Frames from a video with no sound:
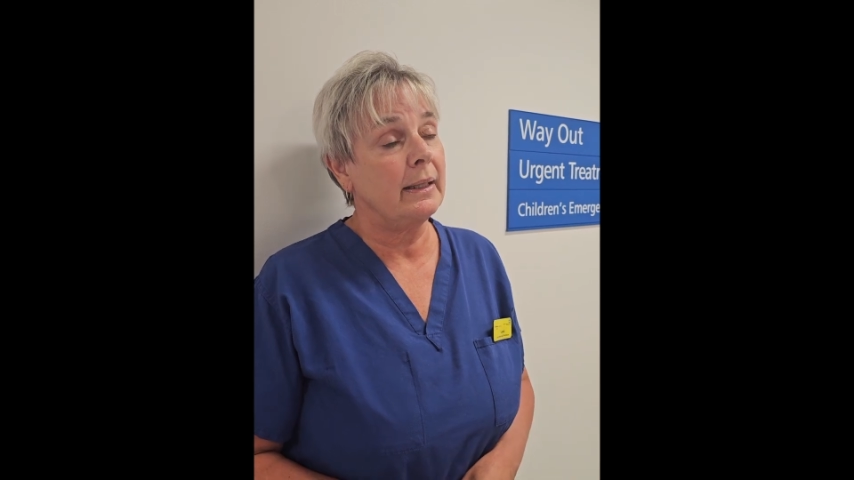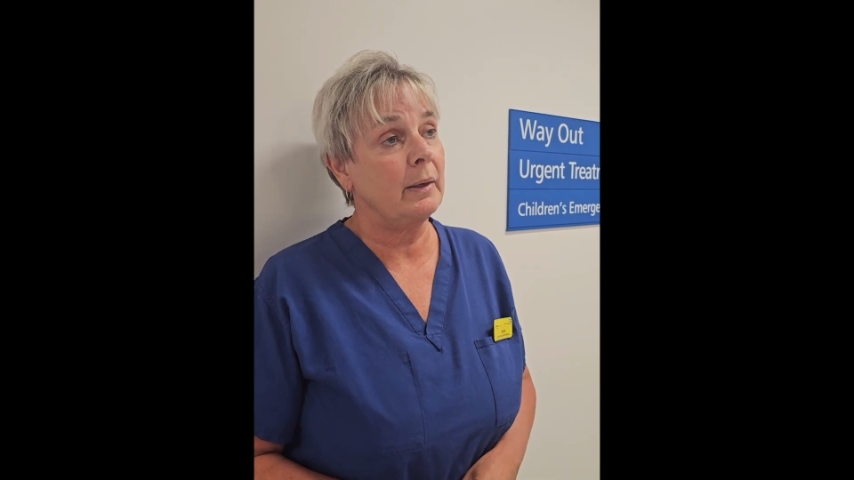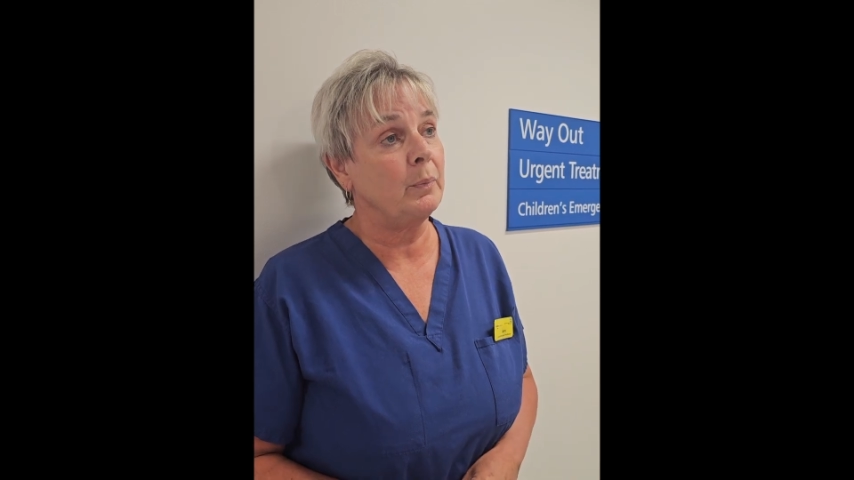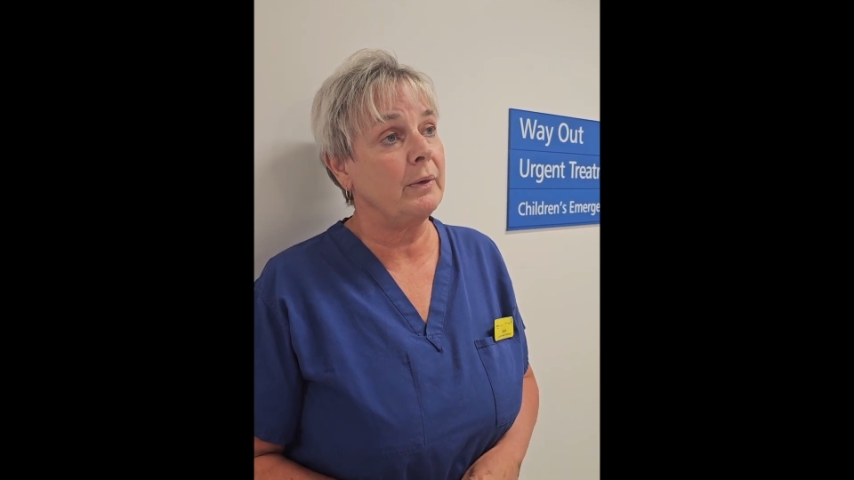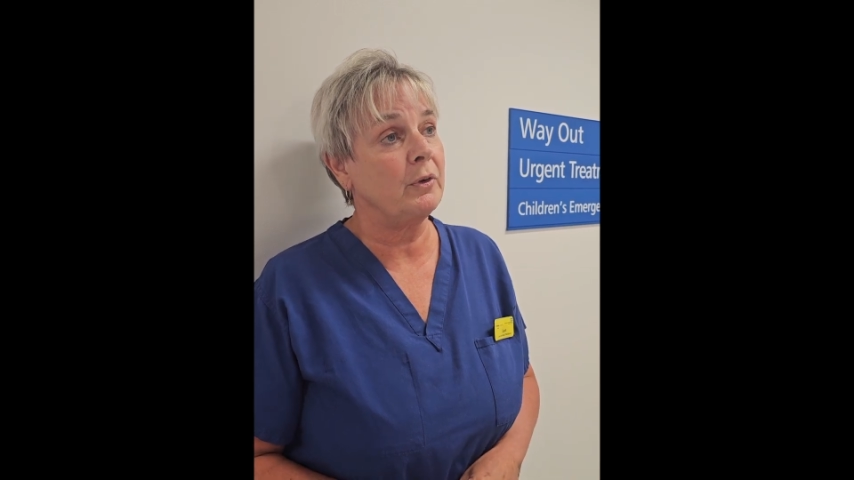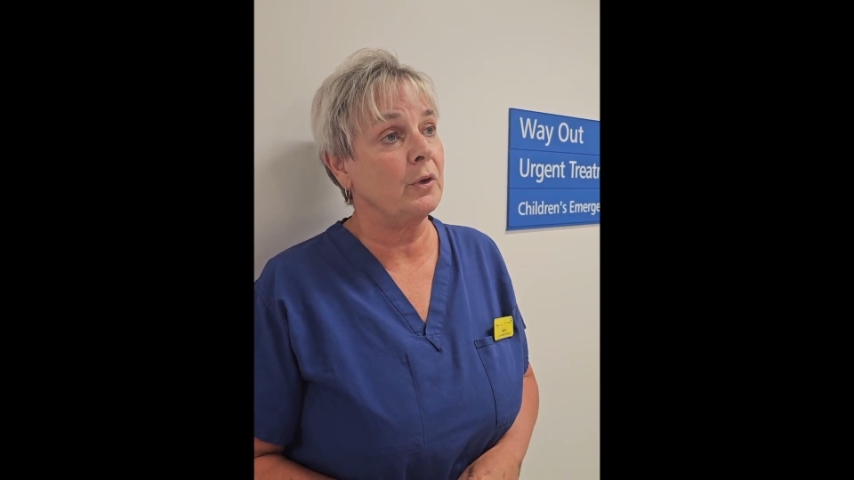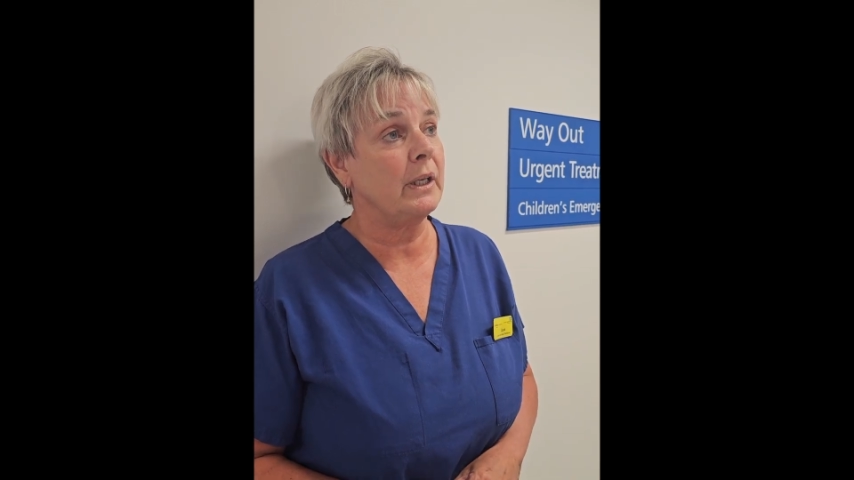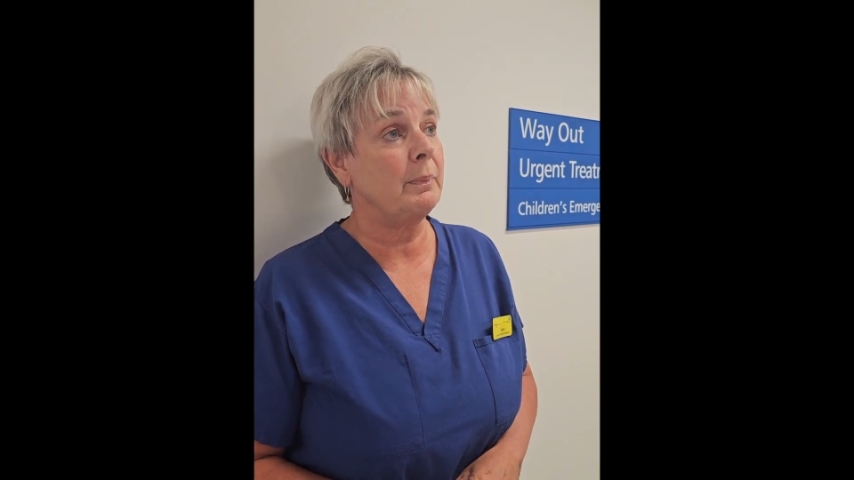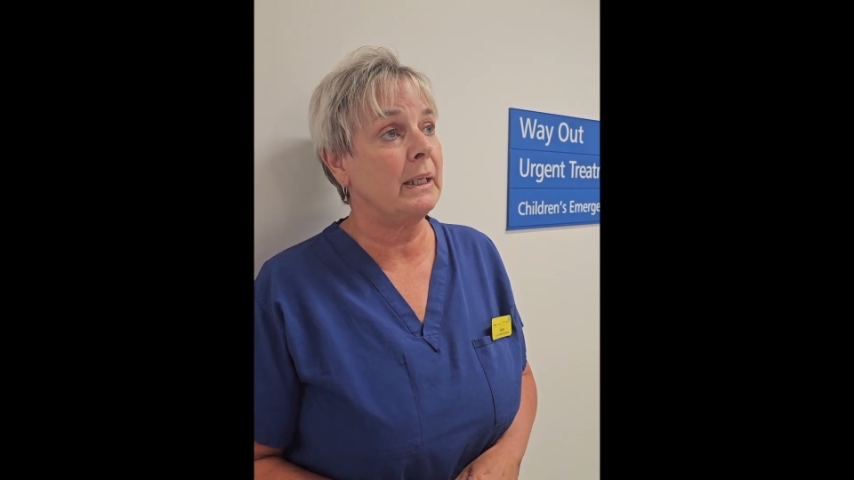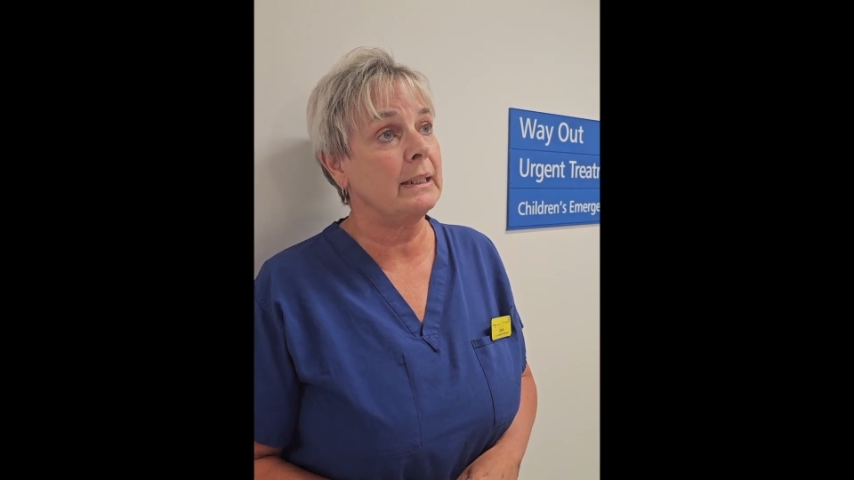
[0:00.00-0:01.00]
then we've got
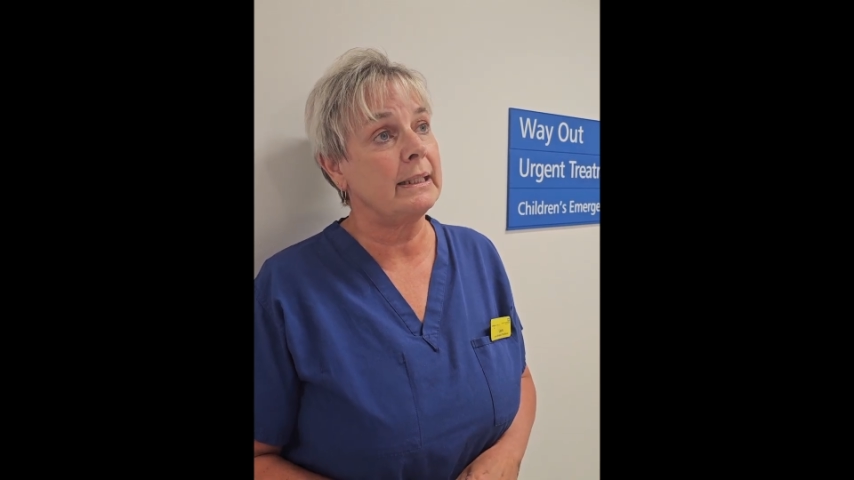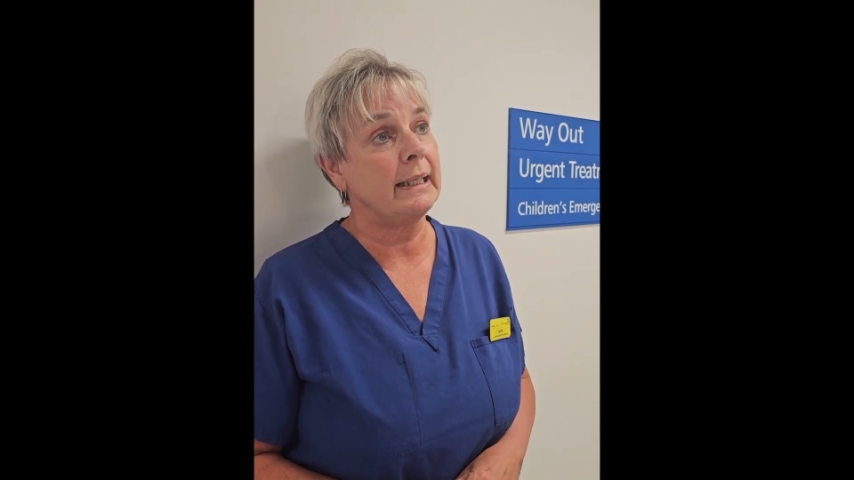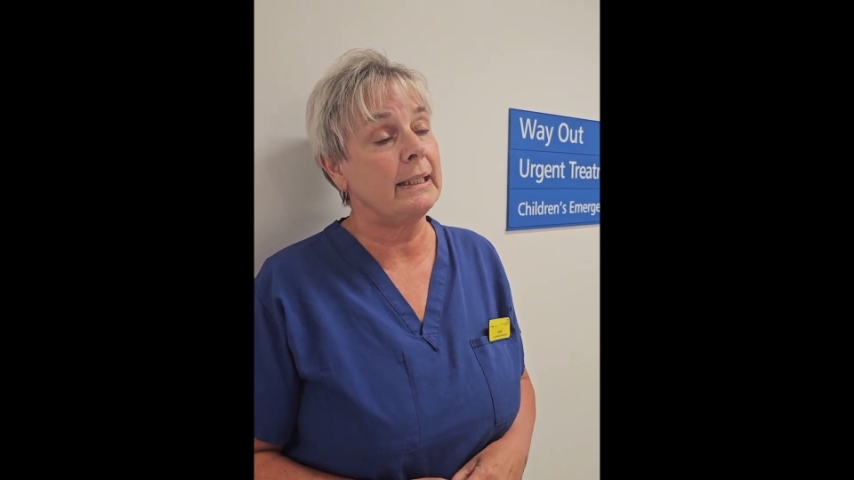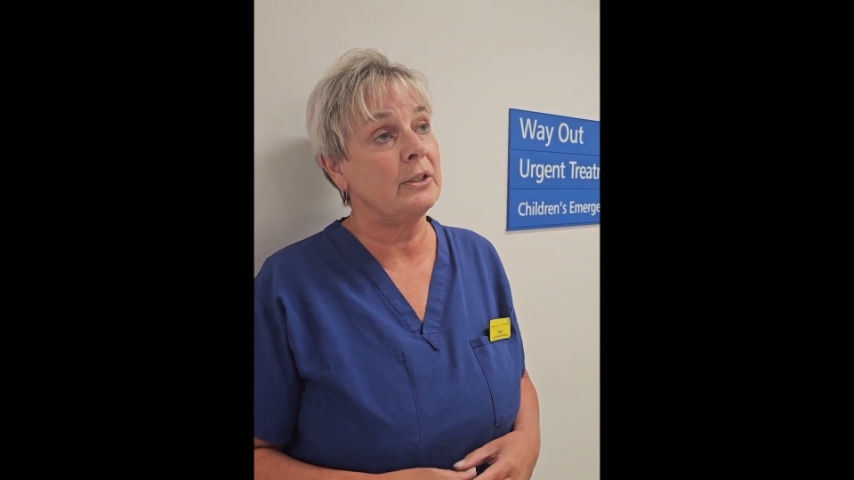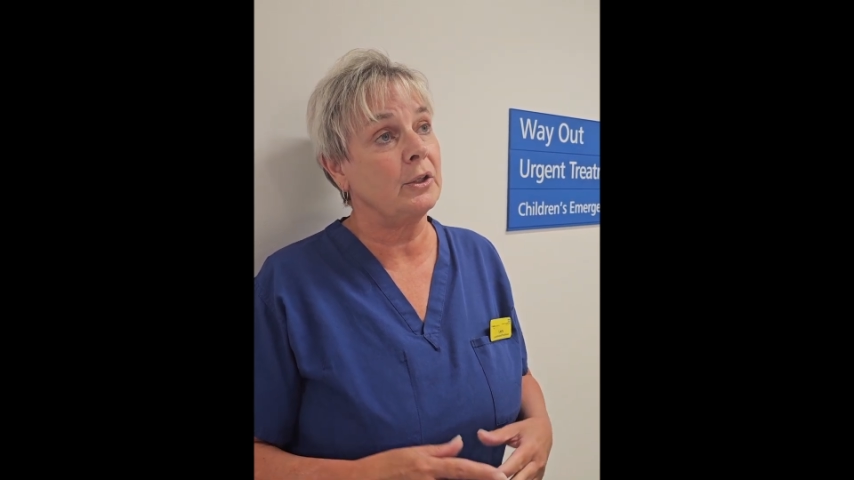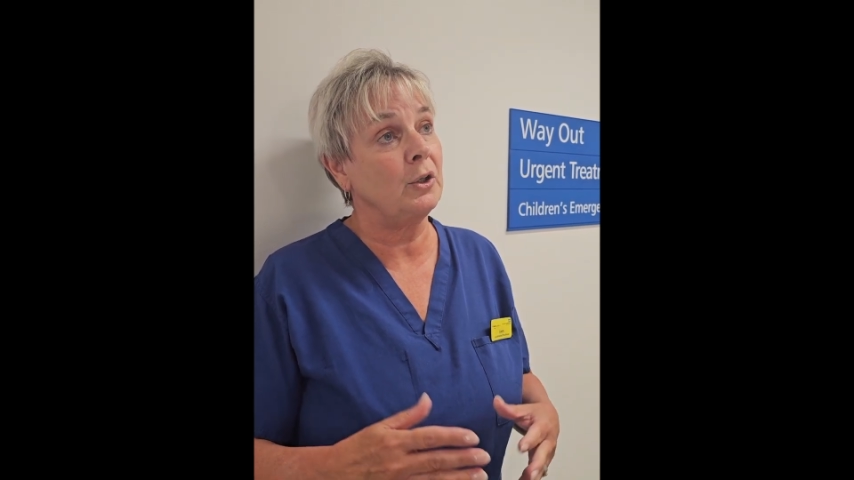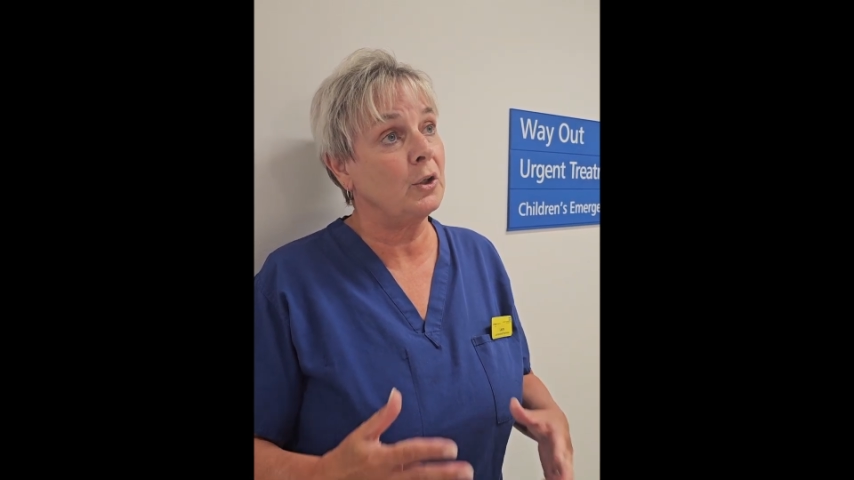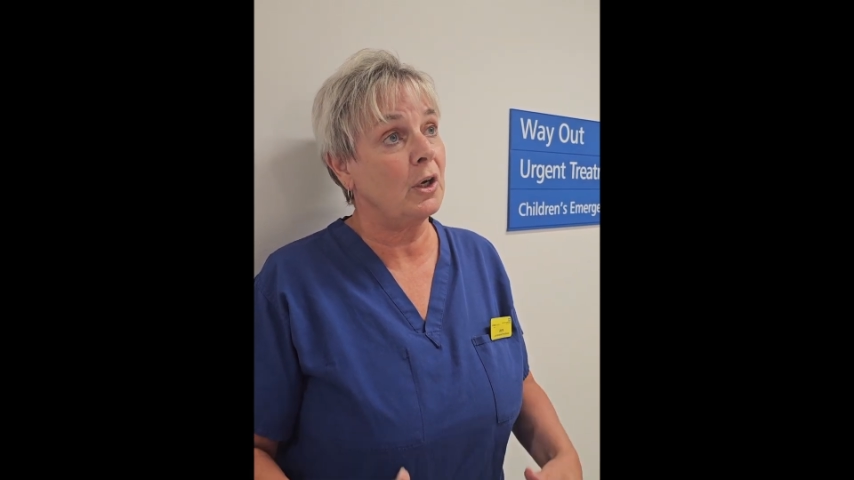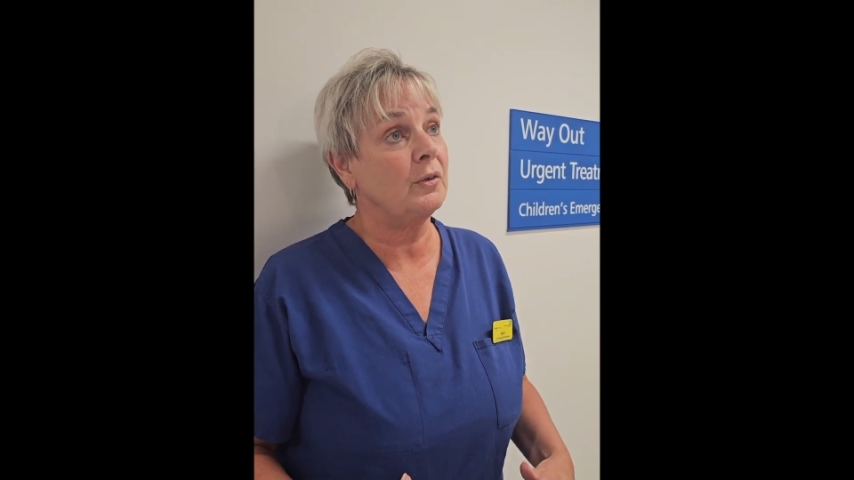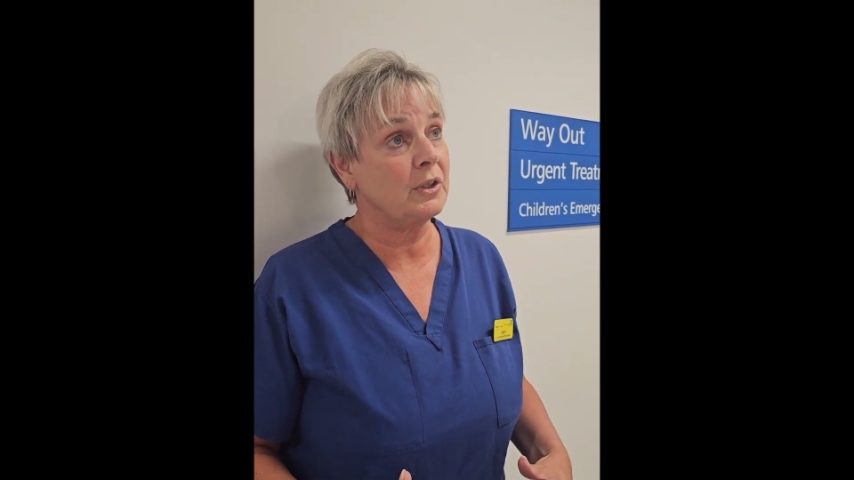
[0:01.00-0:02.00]
the ability to
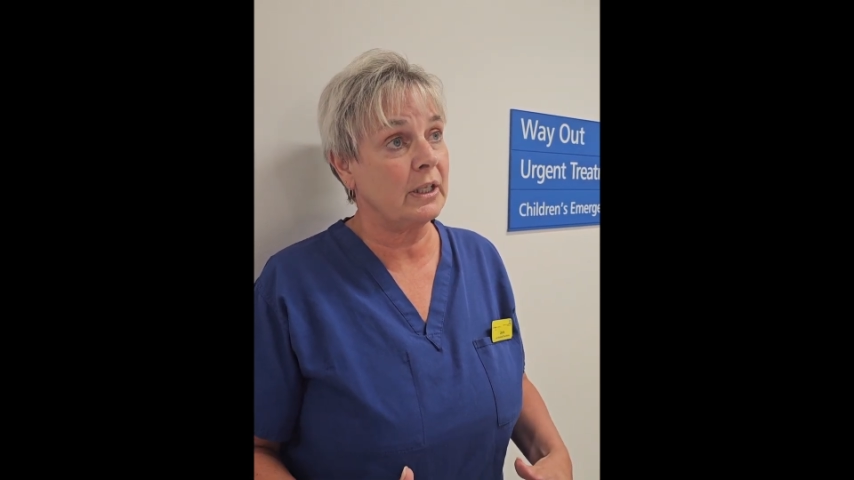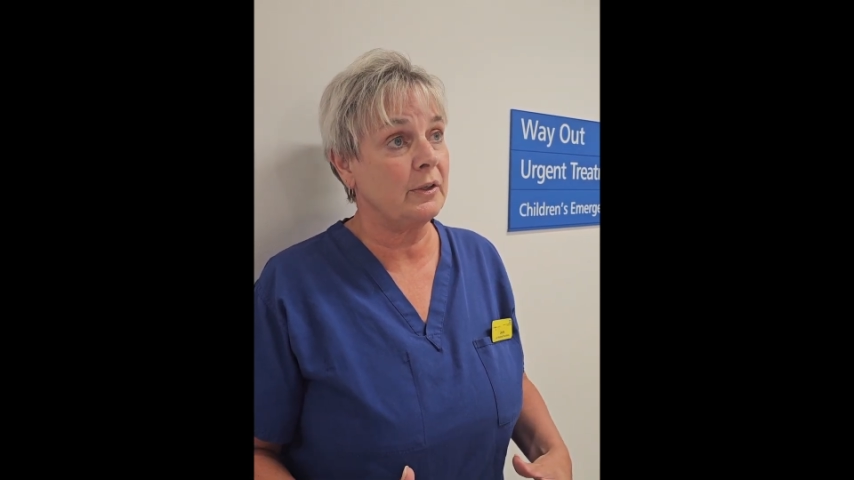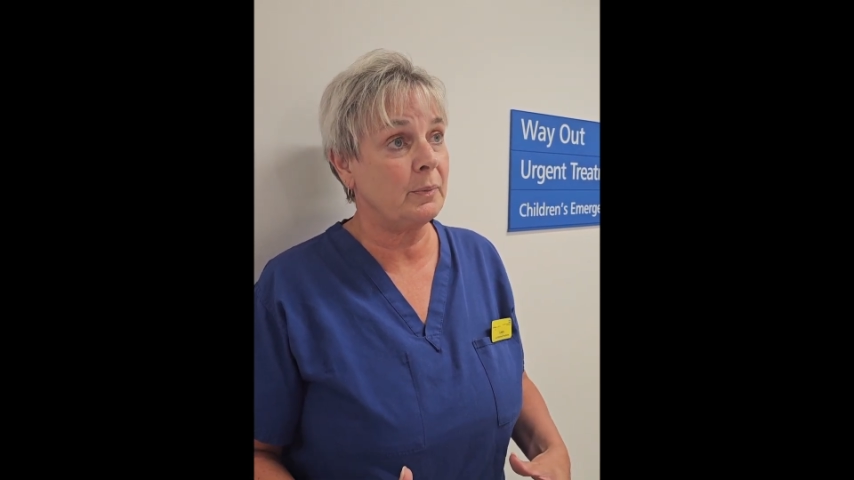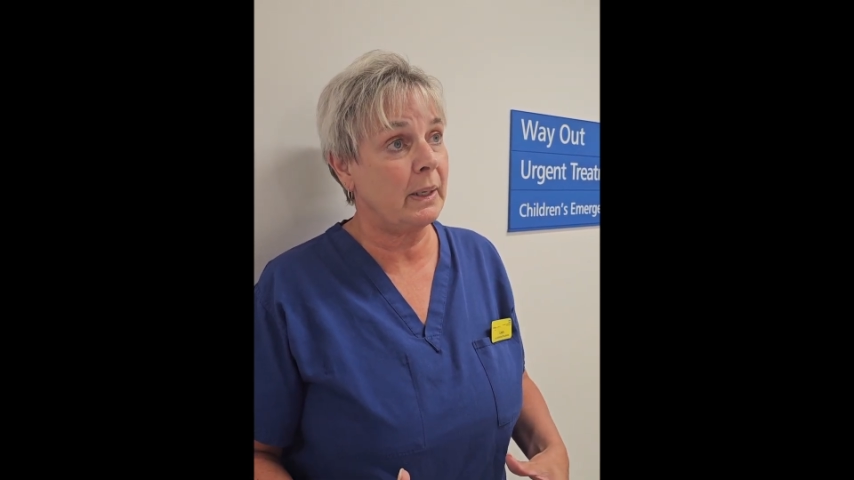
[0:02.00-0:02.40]
look after those